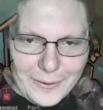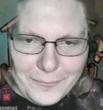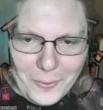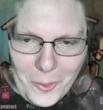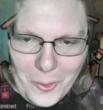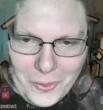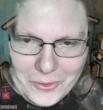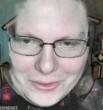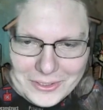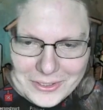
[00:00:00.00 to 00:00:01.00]

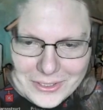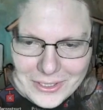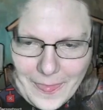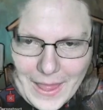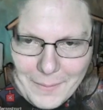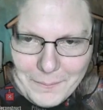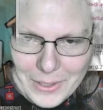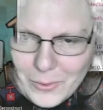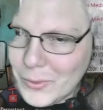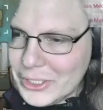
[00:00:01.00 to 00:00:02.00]
falls, that
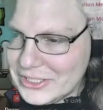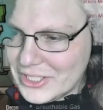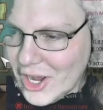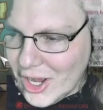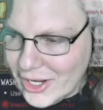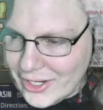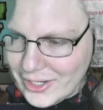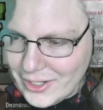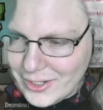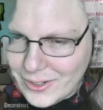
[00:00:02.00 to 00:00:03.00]
mealwood is gone.